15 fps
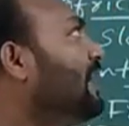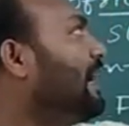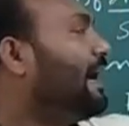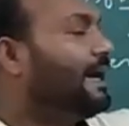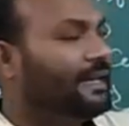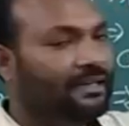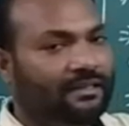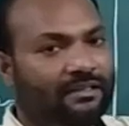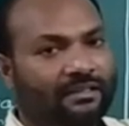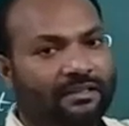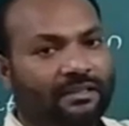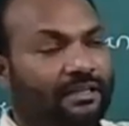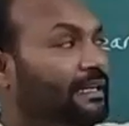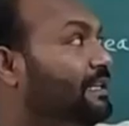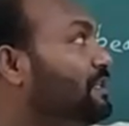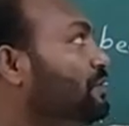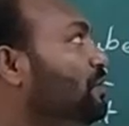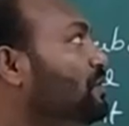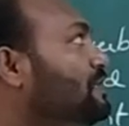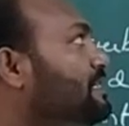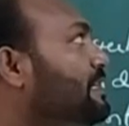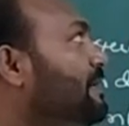And in
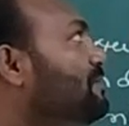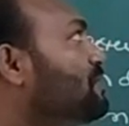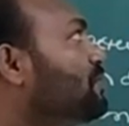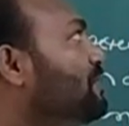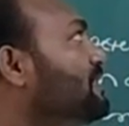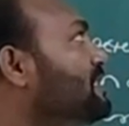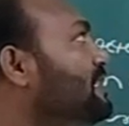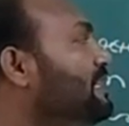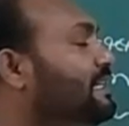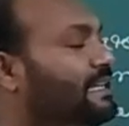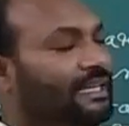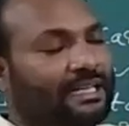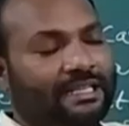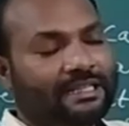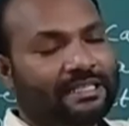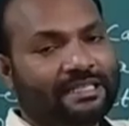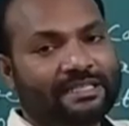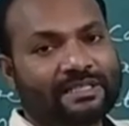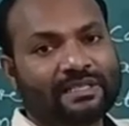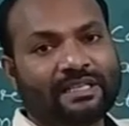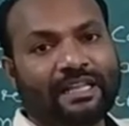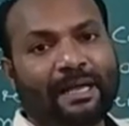those times we see the
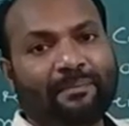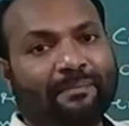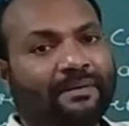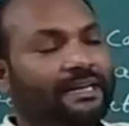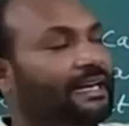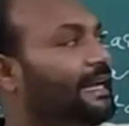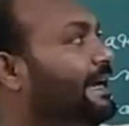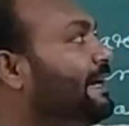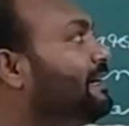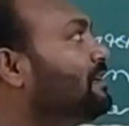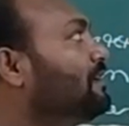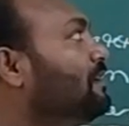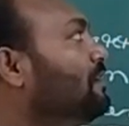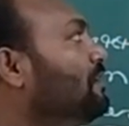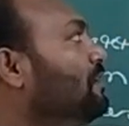slave trade